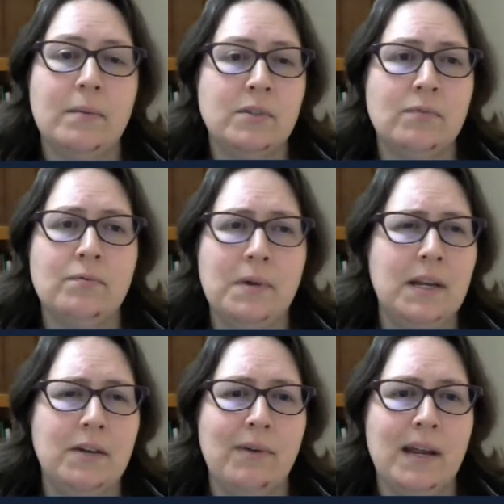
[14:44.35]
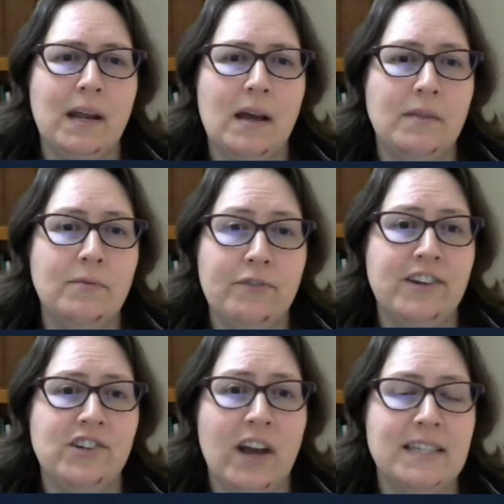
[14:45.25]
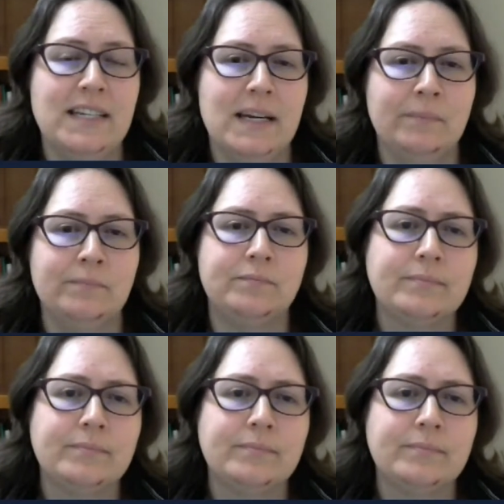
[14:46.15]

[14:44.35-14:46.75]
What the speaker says: it was a really great and fresh idea,